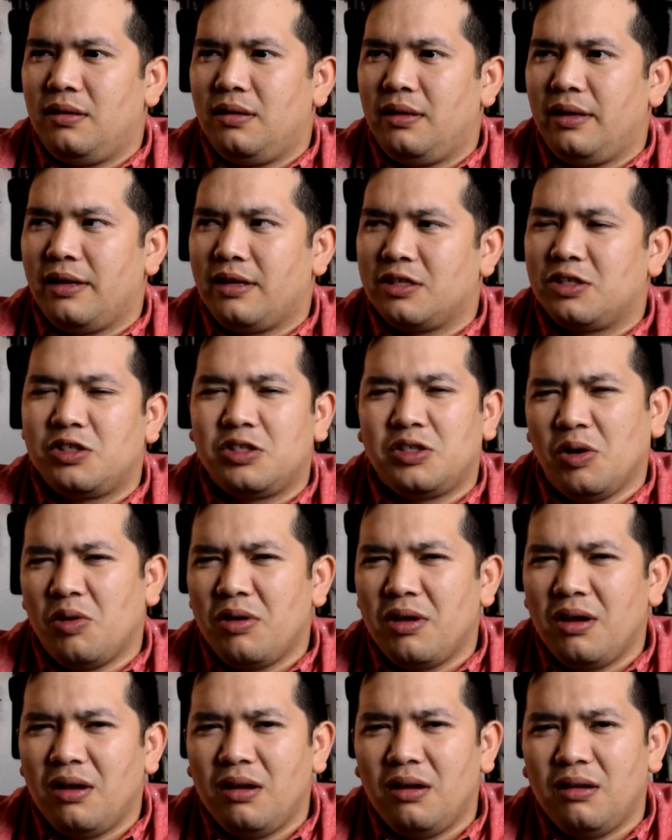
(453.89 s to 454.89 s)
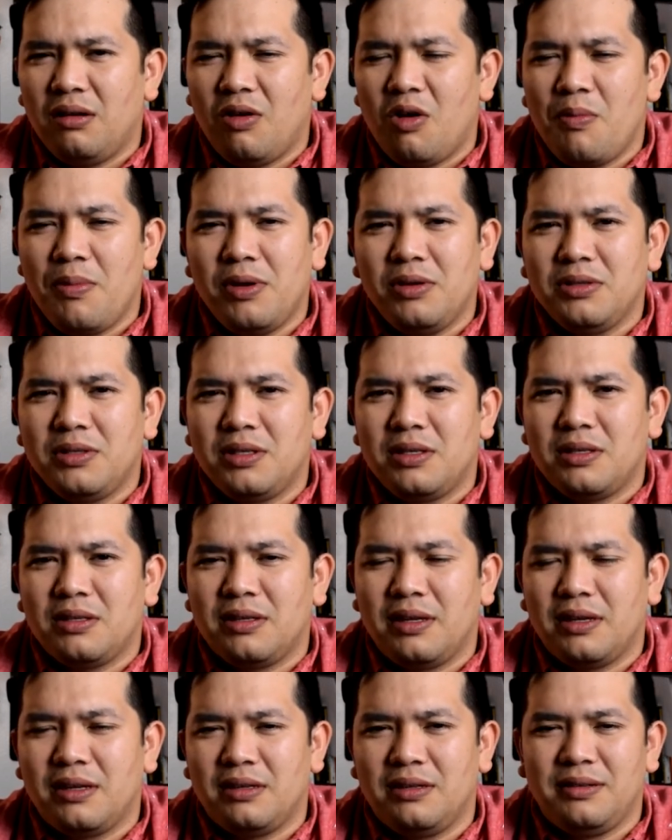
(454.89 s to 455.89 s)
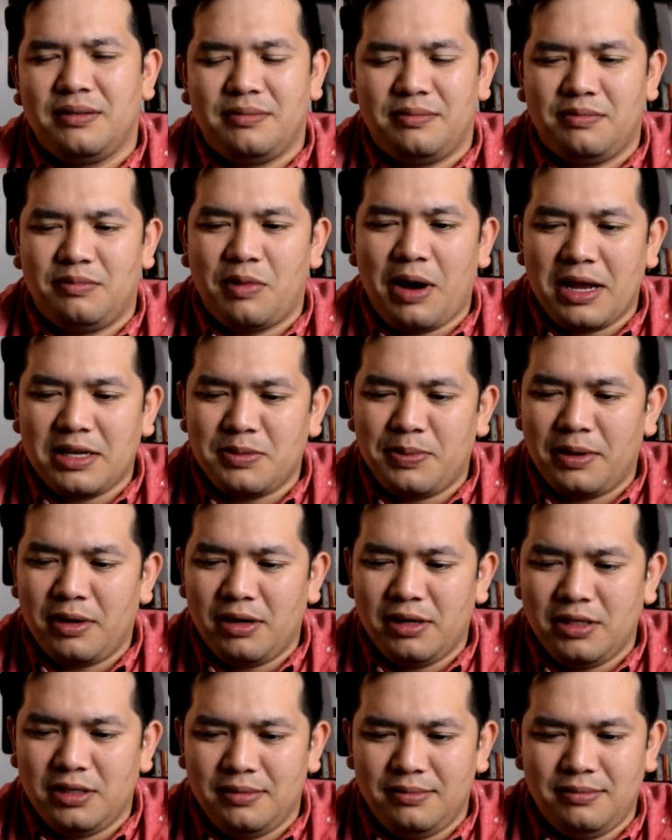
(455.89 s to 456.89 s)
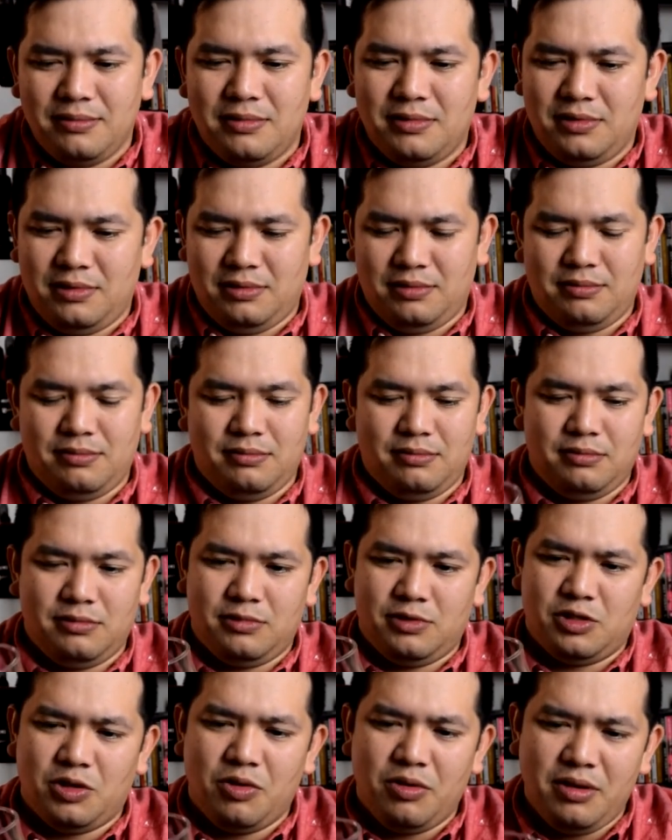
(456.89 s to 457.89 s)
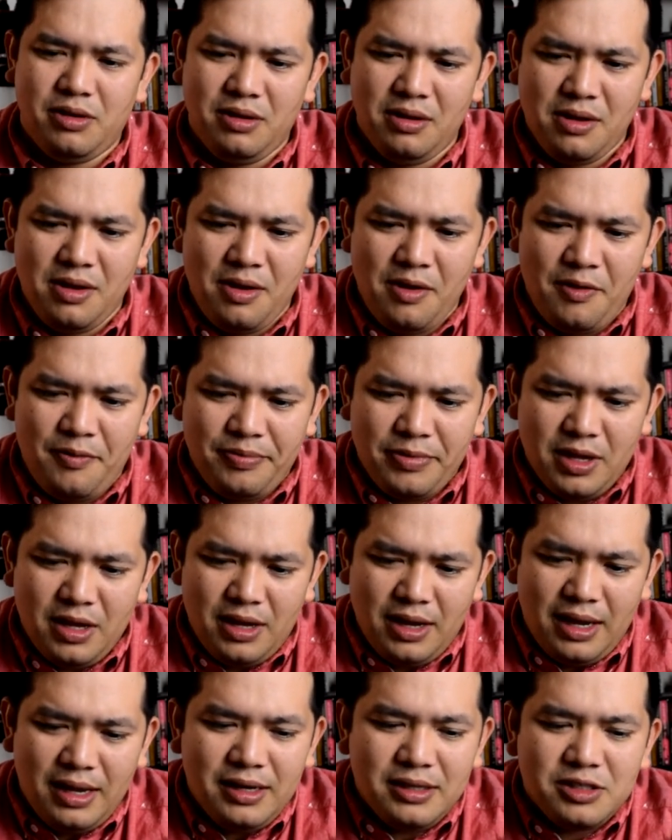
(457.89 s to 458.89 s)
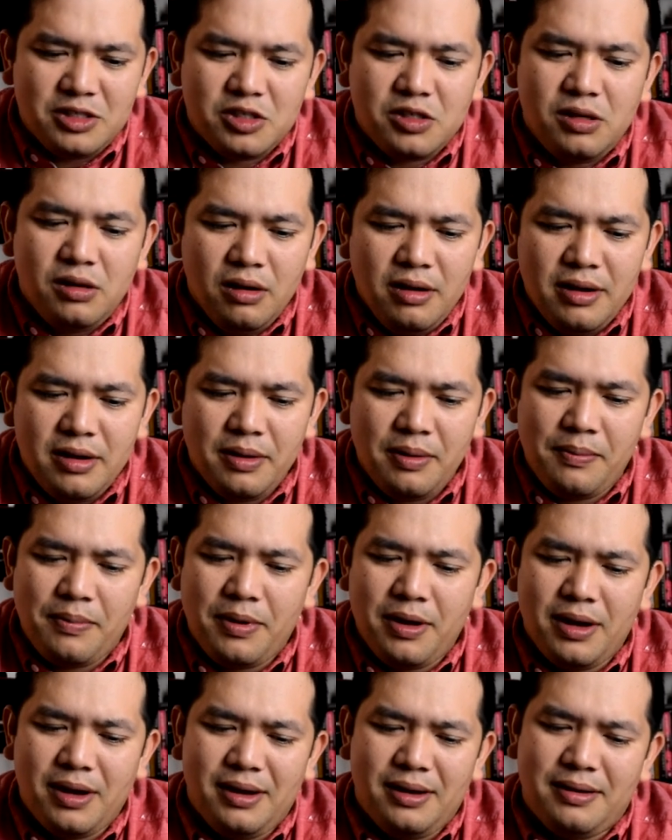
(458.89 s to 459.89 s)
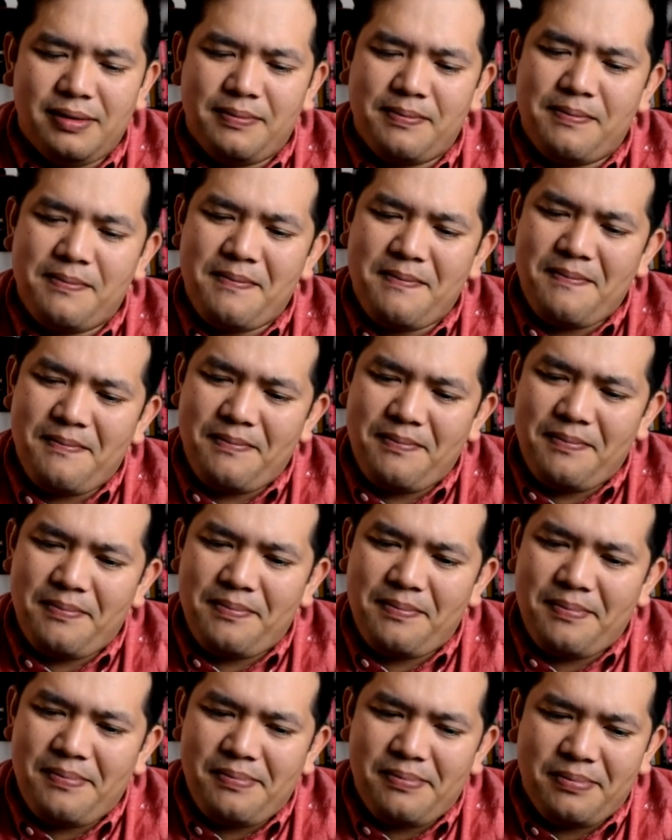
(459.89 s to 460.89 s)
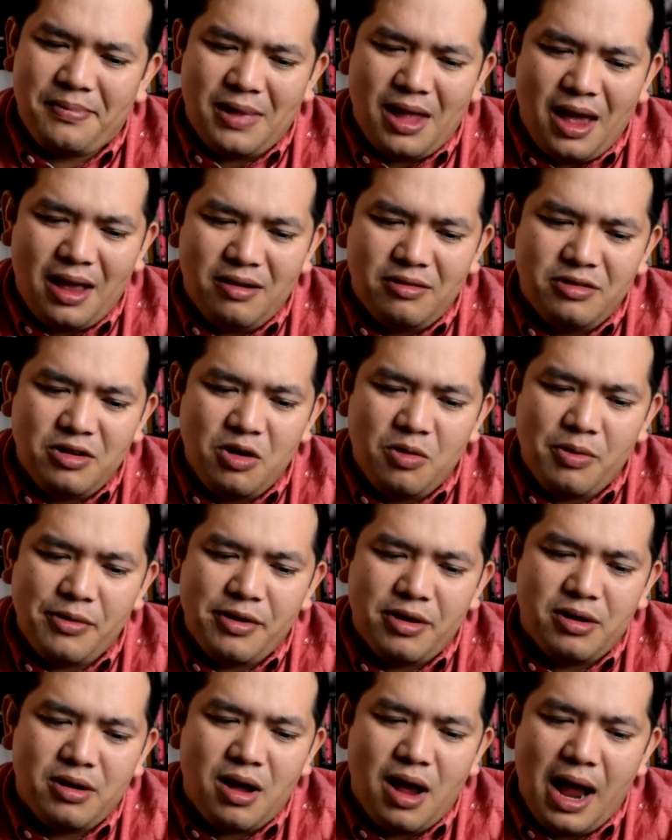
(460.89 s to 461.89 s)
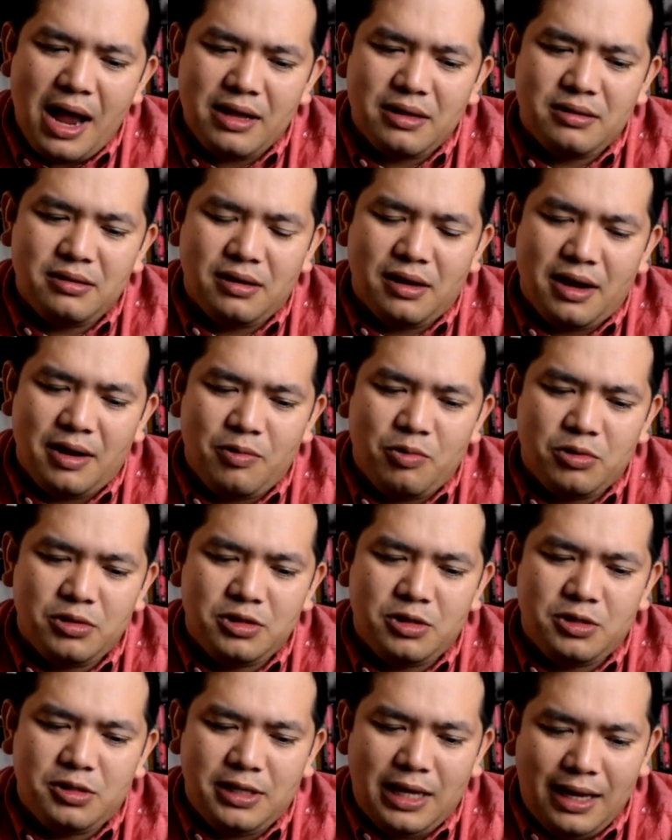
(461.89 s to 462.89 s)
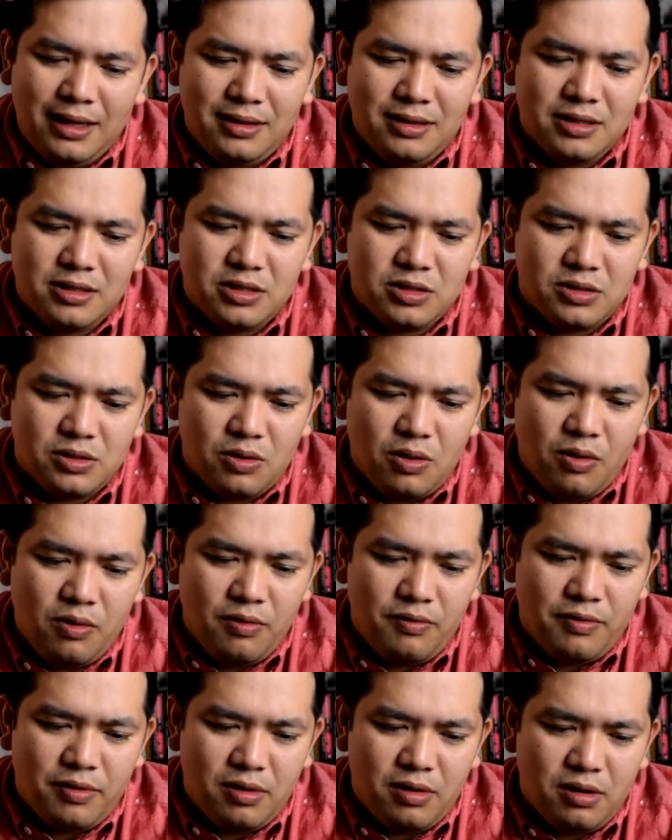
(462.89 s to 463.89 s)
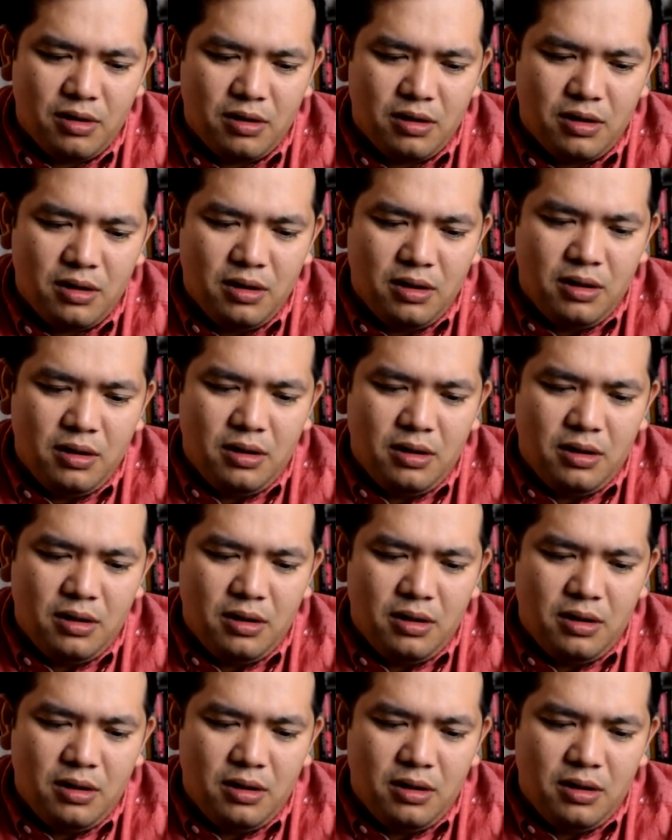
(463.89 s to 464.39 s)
a soda almost, like a raspberry soda. And it's good, but I don't know whether or not I will take this over.